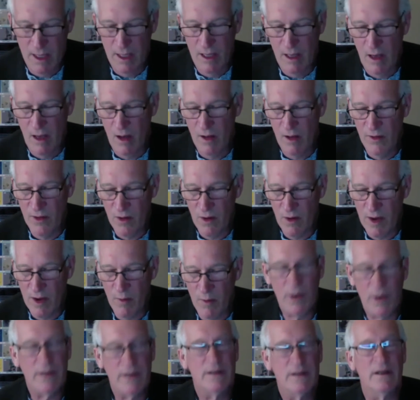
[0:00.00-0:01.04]
Although I
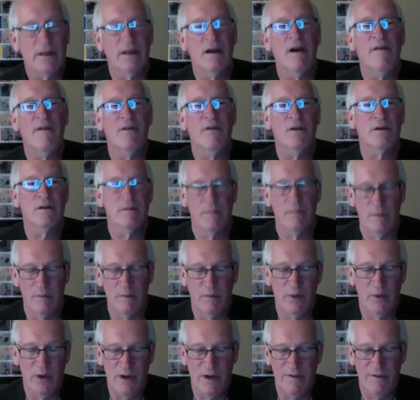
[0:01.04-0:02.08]
want to cover
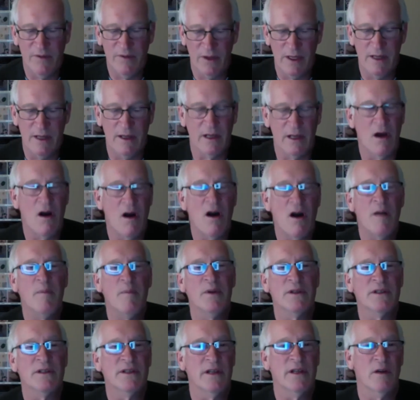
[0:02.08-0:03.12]
briefly the
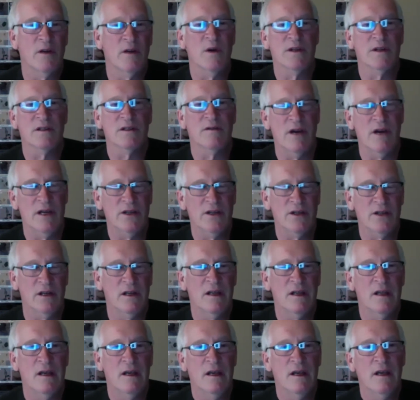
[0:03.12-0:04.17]
carbon
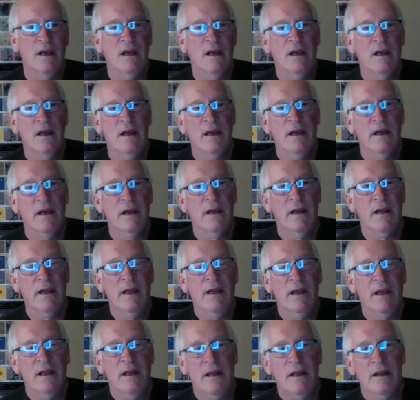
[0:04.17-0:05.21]
sequestration
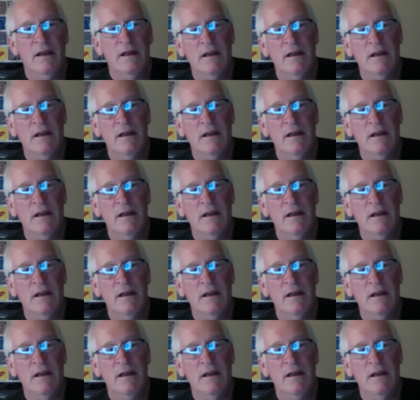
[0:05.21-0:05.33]
in